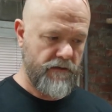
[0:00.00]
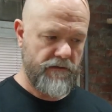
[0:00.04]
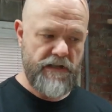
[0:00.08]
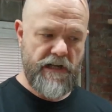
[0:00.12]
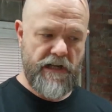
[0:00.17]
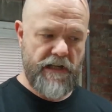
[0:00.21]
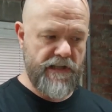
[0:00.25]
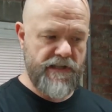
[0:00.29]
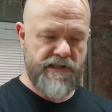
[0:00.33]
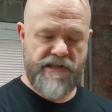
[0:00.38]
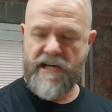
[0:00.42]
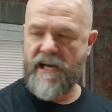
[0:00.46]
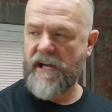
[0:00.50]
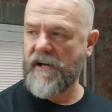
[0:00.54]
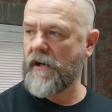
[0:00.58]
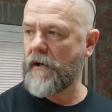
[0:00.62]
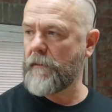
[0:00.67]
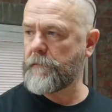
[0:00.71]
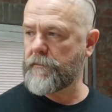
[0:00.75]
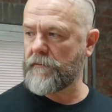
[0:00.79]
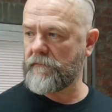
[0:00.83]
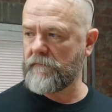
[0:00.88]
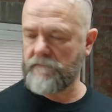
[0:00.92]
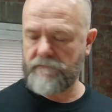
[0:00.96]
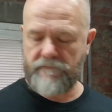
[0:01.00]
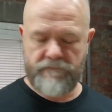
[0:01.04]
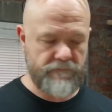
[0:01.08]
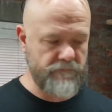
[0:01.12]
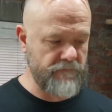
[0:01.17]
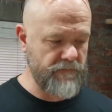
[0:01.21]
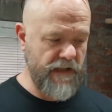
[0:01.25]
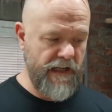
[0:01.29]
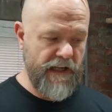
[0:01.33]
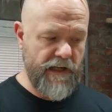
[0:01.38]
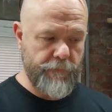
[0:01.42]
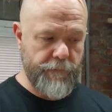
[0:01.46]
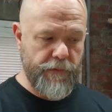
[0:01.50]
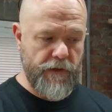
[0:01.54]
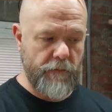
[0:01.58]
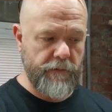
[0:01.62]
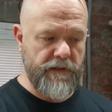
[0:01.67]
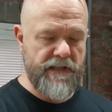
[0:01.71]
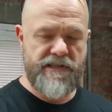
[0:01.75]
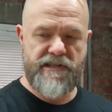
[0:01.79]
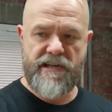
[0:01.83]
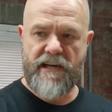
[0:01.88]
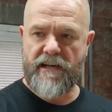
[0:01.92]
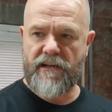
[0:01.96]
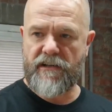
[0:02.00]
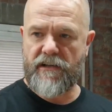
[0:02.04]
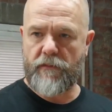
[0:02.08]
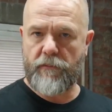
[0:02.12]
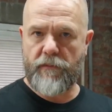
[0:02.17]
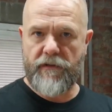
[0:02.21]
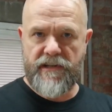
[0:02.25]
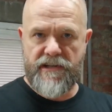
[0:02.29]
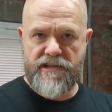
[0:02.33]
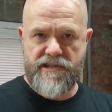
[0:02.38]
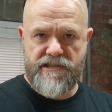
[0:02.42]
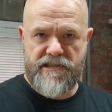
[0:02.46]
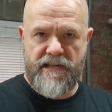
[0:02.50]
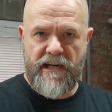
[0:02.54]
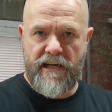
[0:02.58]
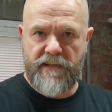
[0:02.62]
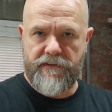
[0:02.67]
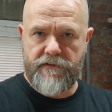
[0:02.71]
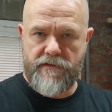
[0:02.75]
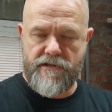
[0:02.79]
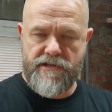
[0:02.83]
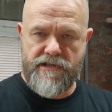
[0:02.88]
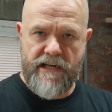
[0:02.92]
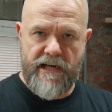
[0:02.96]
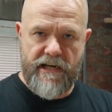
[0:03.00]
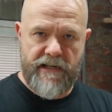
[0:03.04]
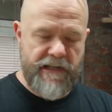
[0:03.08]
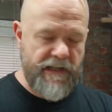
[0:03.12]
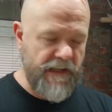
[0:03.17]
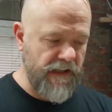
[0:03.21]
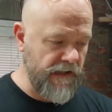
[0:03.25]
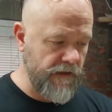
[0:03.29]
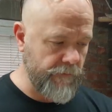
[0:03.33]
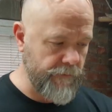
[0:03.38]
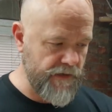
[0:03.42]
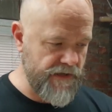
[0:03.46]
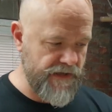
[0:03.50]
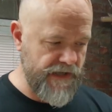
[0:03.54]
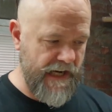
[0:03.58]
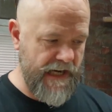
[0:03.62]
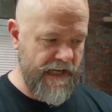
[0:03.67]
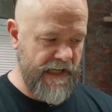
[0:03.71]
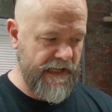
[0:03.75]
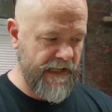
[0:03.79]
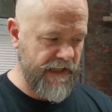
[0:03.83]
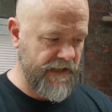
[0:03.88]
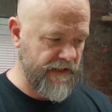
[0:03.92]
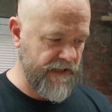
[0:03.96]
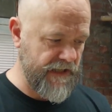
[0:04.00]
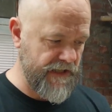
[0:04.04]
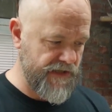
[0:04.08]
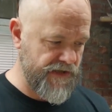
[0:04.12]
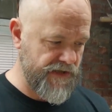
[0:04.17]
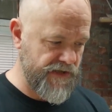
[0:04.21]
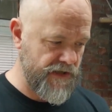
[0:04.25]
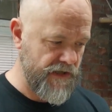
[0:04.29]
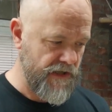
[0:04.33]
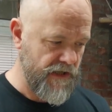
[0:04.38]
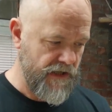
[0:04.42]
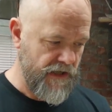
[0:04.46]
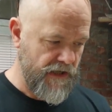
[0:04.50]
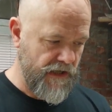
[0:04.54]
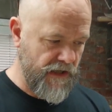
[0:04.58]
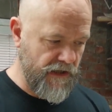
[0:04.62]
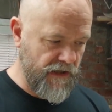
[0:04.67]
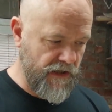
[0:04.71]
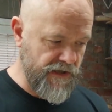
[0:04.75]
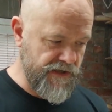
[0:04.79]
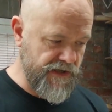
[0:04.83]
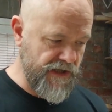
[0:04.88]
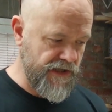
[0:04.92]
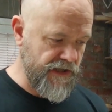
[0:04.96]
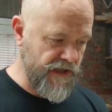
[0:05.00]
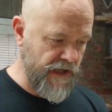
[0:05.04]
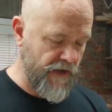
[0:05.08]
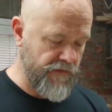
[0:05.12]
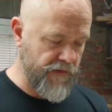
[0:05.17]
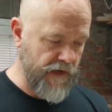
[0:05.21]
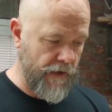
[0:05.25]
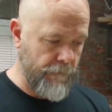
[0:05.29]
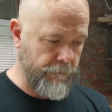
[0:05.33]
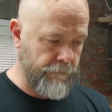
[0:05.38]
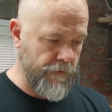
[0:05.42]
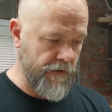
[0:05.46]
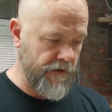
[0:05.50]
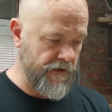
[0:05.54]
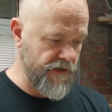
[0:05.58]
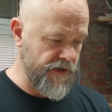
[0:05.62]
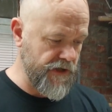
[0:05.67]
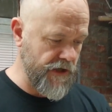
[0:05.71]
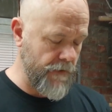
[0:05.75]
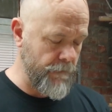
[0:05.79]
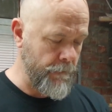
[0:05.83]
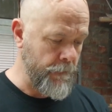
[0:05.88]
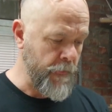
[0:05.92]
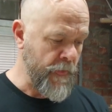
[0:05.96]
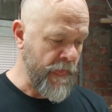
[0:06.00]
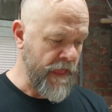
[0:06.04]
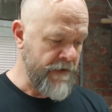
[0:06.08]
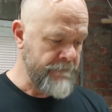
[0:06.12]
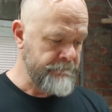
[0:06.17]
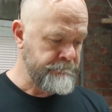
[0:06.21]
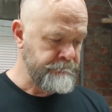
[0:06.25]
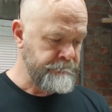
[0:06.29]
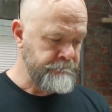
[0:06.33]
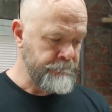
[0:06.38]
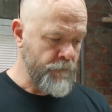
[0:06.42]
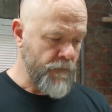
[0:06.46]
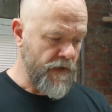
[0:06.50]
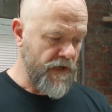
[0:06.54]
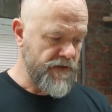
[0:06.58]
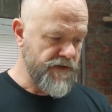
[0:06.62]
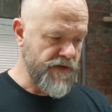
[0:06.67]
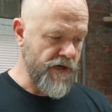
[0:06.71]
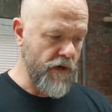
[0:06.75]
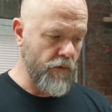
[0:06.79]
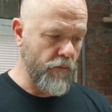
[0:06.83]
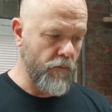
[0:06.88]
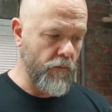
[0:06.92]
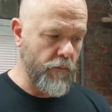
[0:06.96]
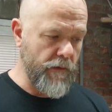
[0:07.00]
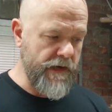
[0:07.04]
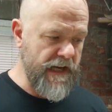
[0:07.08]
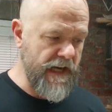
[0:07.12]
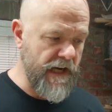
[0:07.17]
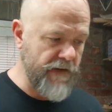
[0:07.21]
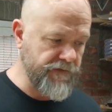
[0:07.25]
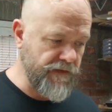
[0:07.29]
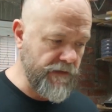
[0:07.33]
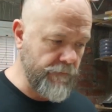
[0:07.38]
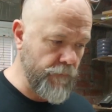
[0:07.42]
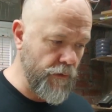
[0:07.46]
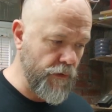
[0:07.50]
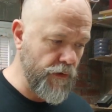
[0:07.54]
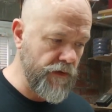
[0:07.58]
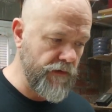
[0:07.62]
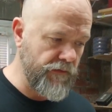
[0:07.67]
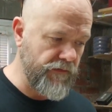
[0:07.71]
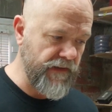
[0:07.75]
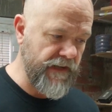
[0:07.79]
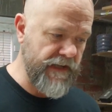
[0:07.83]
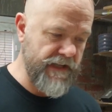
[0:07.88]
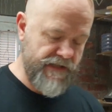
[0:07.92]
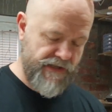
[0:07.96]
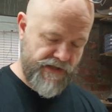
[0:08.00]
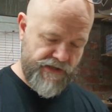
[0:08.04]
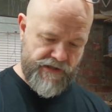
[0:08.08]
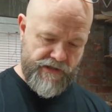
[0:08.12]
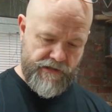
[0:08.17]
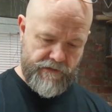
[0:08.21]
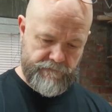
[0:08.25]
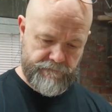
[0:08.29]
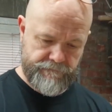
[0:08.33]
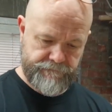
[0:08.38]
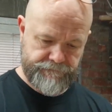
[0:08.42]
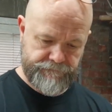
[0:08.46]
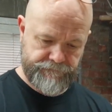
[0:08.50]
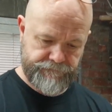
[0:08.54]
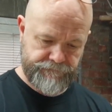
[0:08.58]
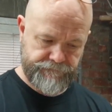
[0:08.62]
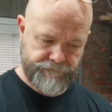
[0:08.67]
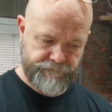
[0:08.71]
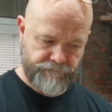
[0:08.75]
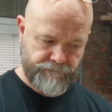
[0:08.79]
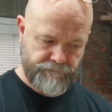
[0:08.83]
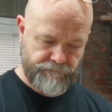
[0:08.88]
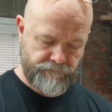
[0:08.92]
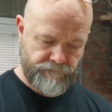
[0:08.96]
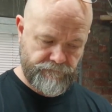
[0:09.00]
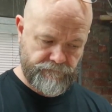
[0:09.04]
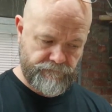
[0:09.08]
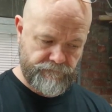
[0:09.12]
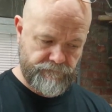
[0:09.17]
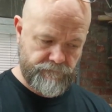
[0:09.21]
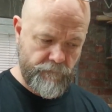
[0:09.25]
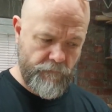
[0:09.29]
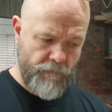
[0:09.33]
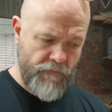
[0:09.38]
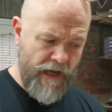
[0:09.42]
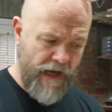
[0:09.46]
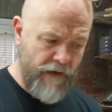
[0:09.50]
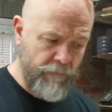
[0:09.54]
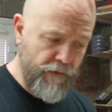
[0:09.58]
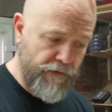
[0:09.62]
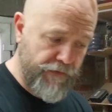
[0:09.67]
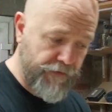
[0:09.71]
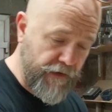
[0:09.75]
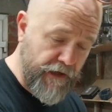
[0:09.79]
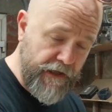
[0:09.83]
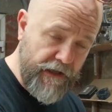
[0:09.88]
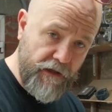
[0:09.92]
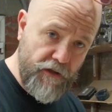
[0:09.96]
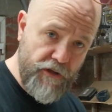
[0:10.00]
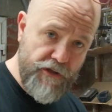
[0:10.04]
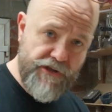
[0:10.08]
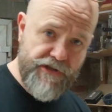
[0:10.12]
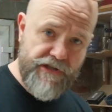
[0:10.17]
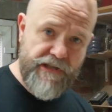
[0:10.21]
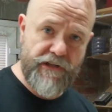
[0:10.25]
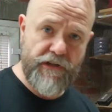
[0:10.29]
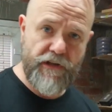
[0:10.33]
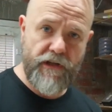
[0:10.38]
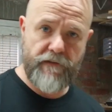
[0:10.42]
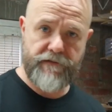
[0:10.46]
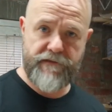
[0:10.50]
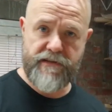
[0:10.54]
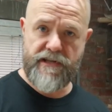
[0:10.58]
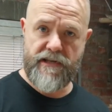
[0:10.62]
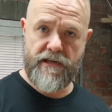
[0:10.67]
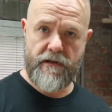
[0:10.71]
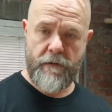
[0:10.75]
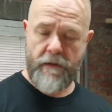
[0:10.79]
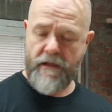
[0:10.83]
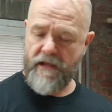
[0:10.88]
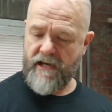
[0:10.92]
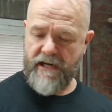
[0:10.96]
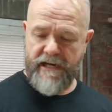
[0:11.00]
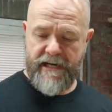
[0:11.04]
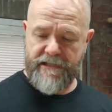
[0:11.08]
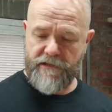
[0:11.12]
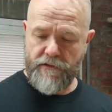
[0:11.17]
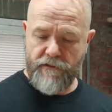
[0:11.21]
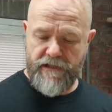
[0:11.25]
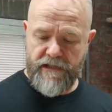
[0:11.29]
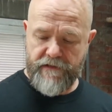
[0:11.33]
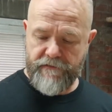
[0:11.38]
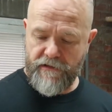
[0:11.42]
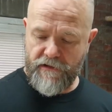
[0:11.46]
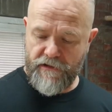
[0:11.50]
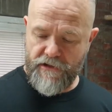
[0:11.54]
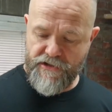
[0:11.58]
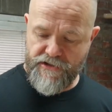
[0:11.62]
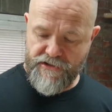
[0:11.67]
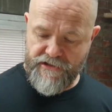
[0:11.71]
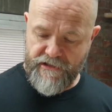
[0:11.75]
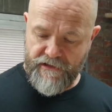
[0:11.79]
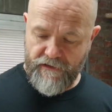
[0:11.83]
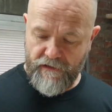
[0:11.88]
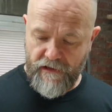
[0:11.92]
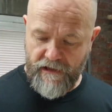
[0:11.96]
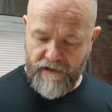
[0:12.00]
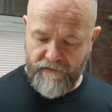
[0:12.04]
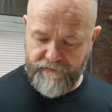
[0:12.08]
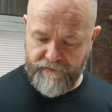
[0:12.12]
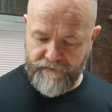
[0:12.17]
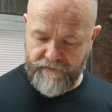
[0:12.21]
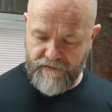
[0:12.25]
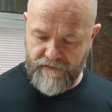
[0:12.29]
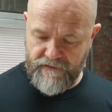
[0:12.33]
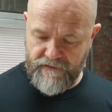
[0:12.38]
You could probably set it up with a standard set of calibers. I like this because it's got that plunger. So we have to move this, and without loosening off I don't even loosen it off.